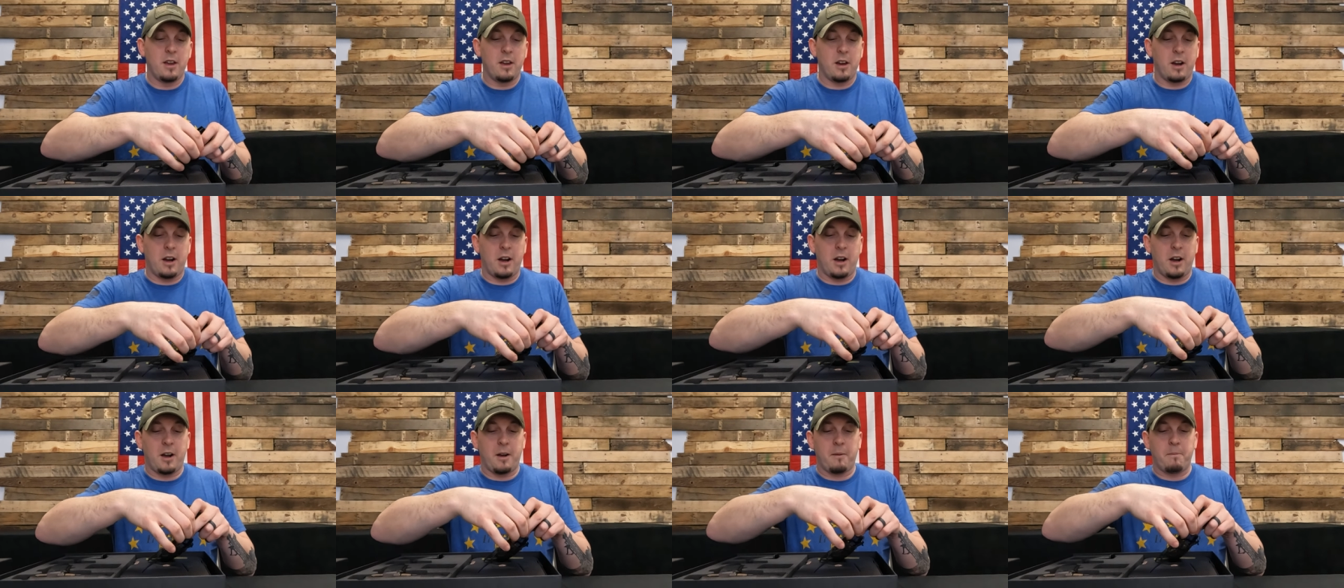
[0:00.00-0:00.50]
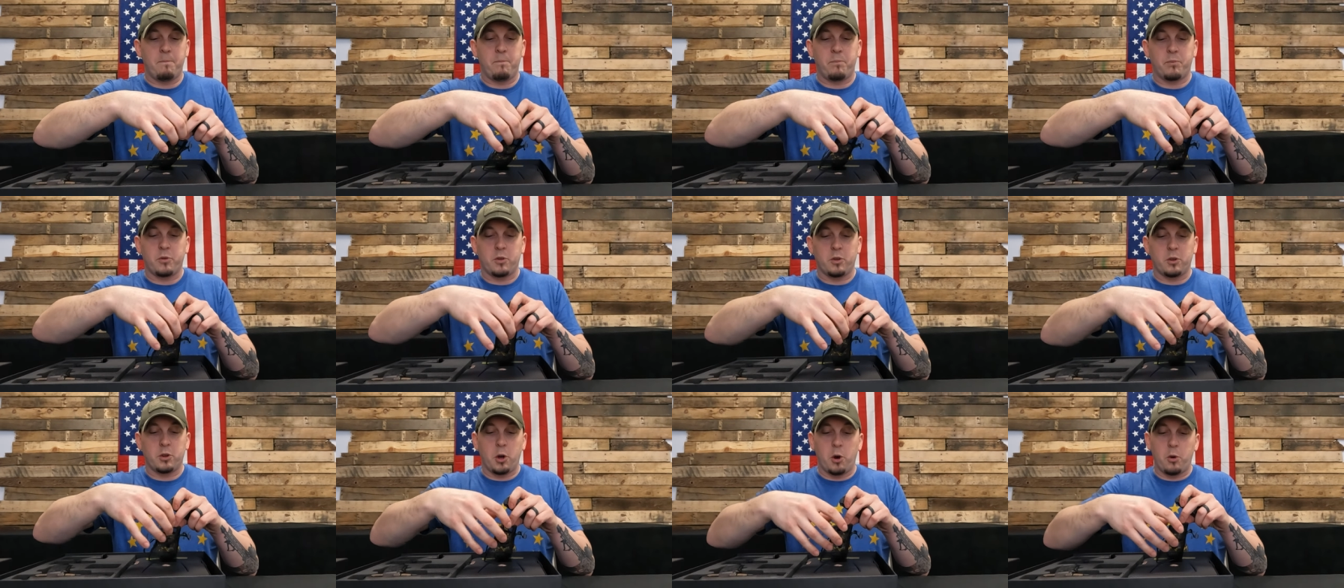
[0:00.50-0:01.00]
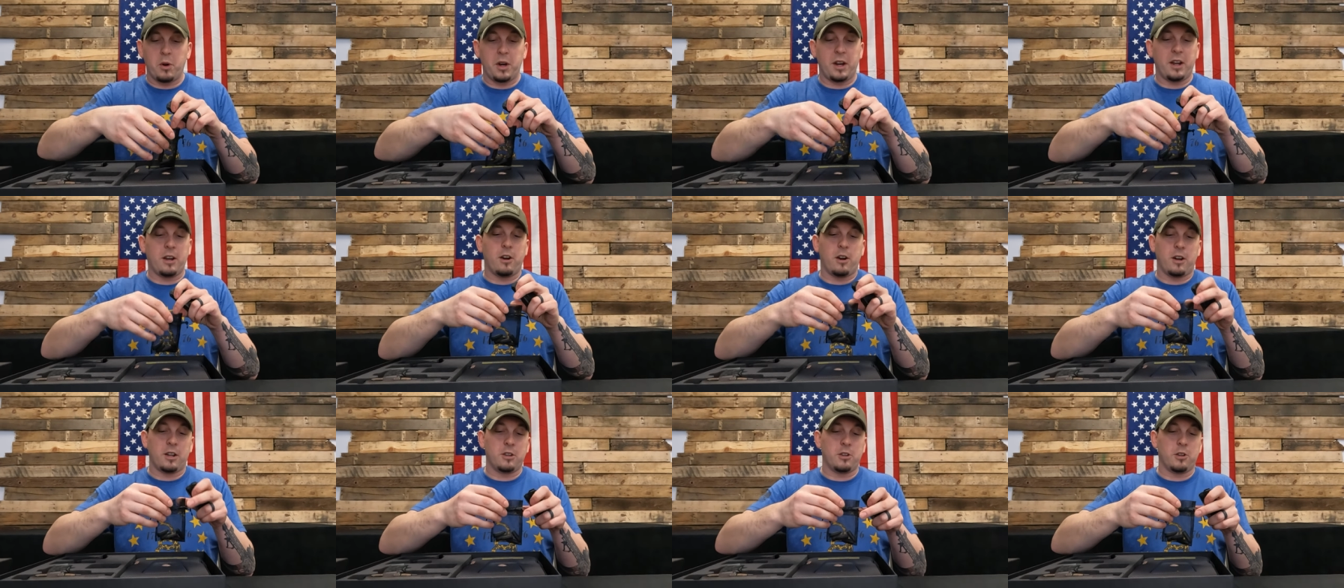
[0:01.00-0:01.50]
um,
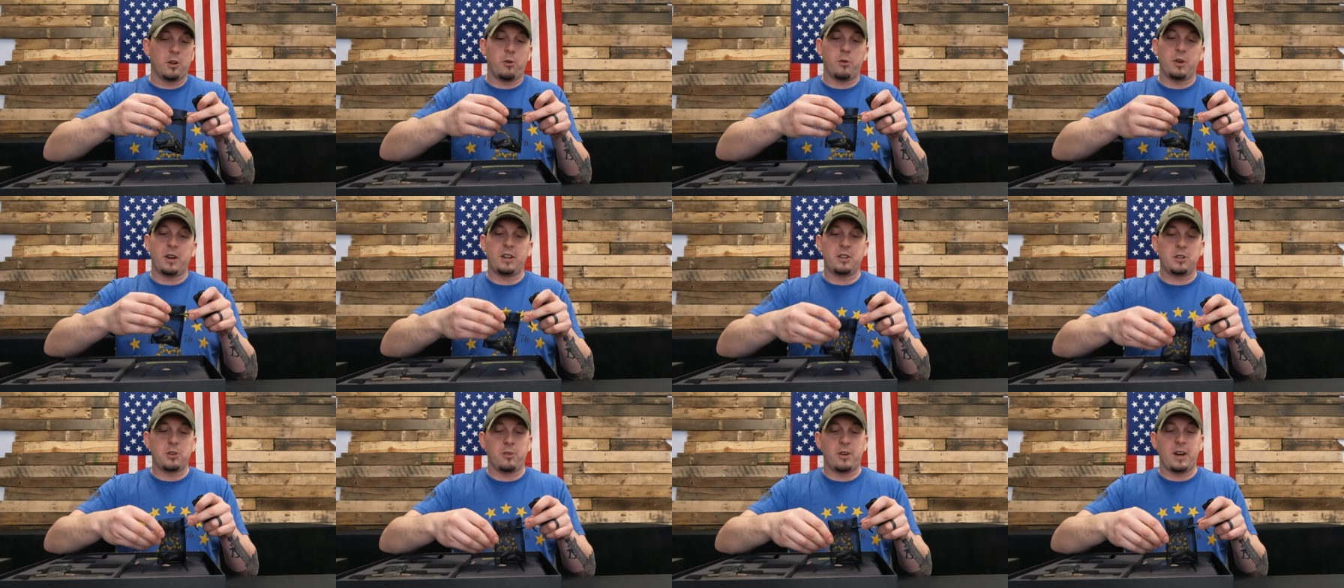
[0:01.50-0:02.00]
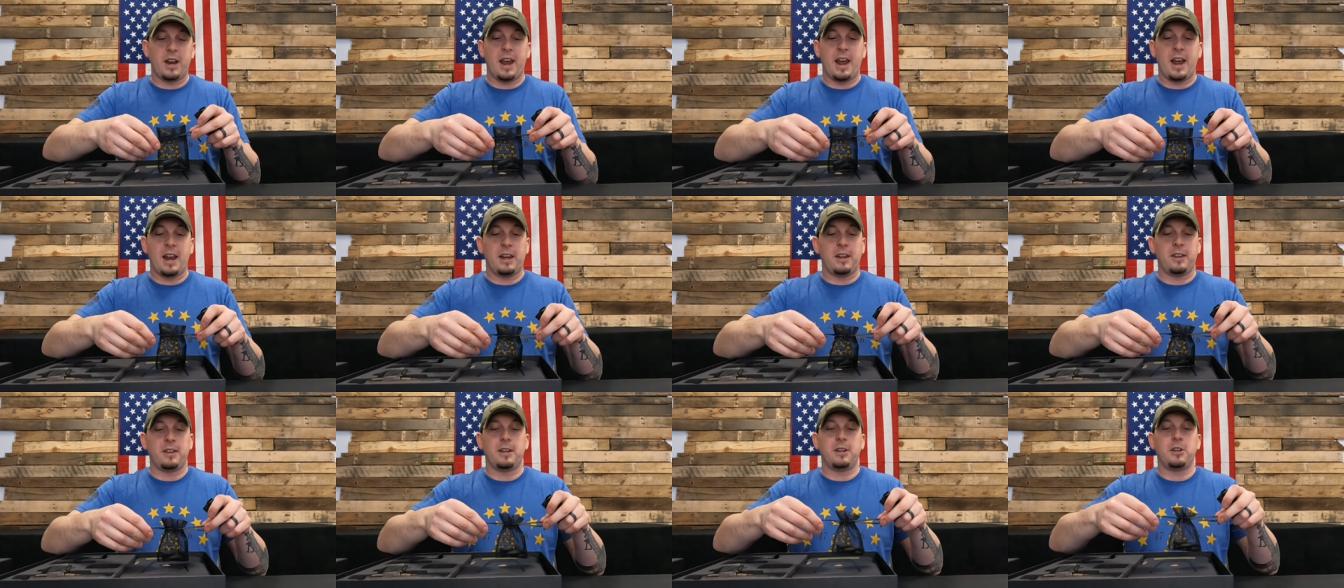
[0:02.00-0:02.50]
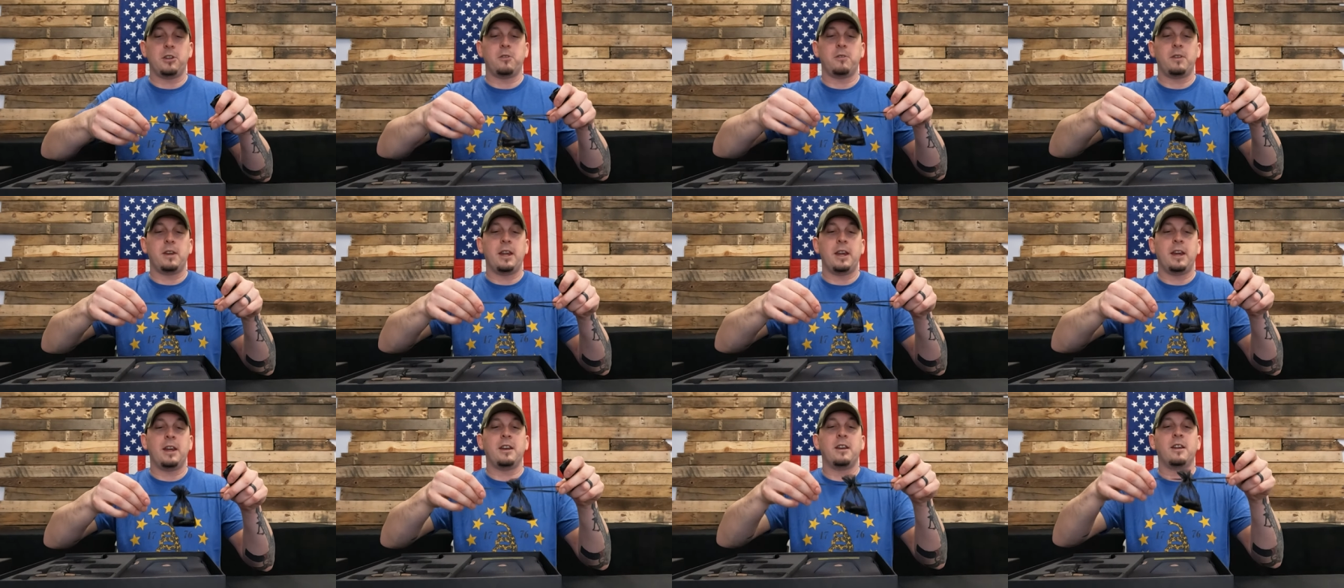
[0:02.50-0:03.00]
loading, unloading, doing anything you
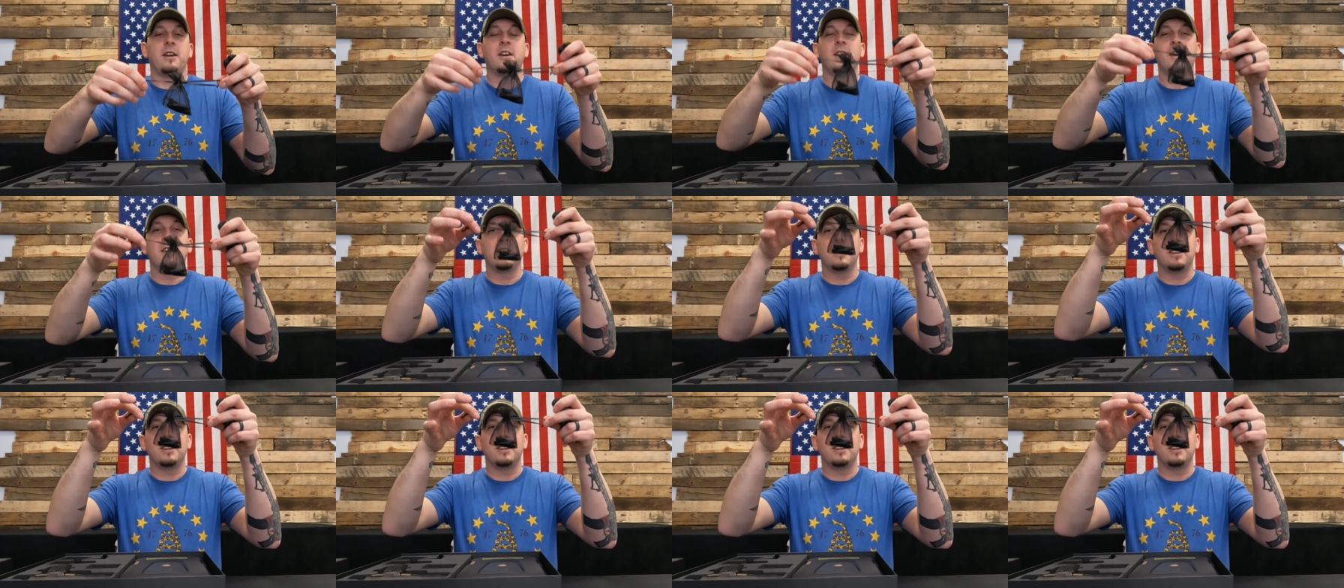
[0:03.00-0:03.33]
need.